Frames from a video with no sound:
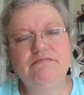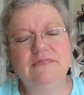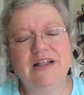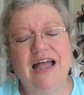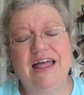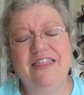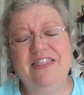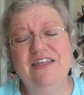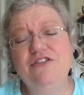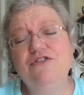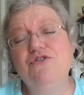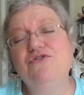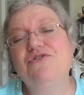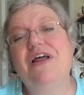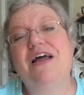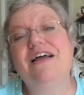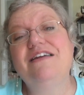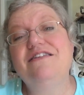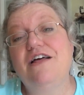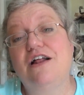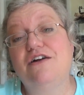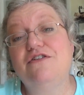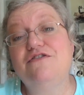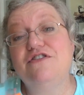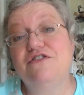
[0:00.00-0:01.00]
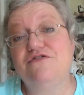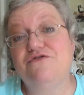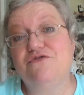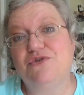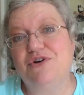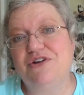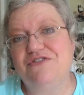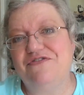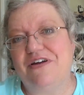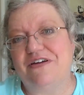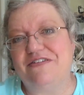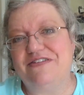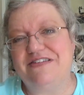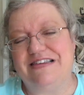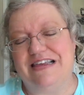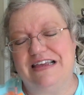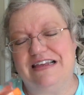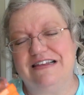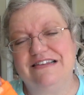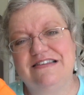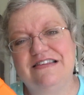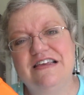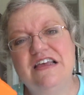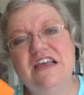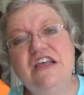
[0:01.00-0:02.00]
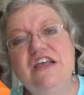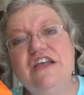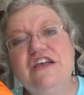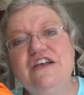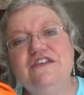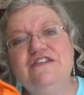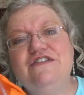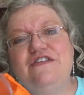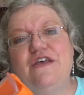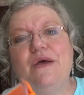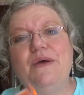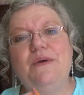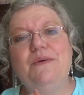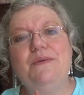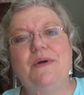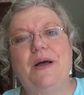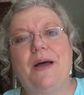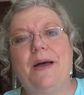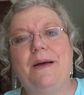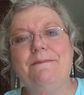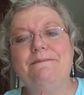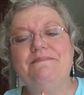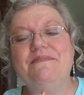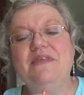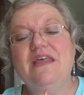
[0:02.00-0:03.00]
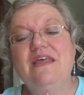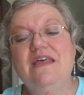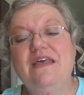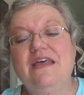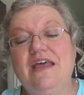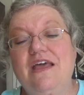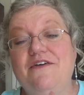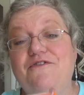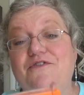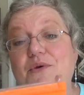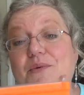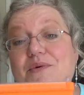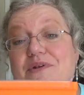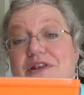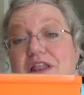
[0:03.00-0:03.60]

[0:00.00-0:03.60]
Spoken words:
I think they're $9.45. So if you would